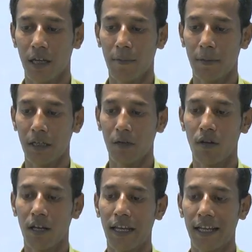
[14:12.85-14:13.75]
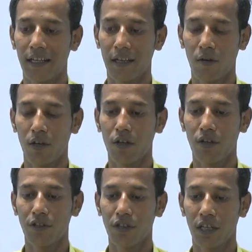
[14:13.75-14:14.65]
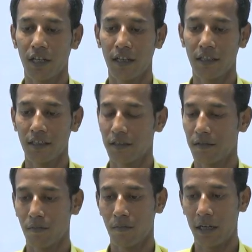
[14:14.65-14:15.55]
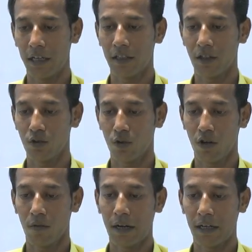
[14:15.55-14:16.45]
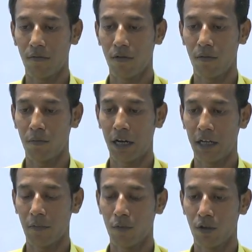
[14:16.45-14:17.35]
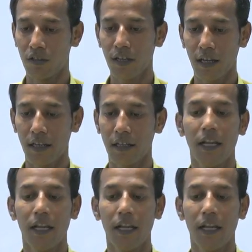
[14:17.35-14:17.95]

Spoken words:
particular like routing congestion and this multi-threshold or multi-mode design,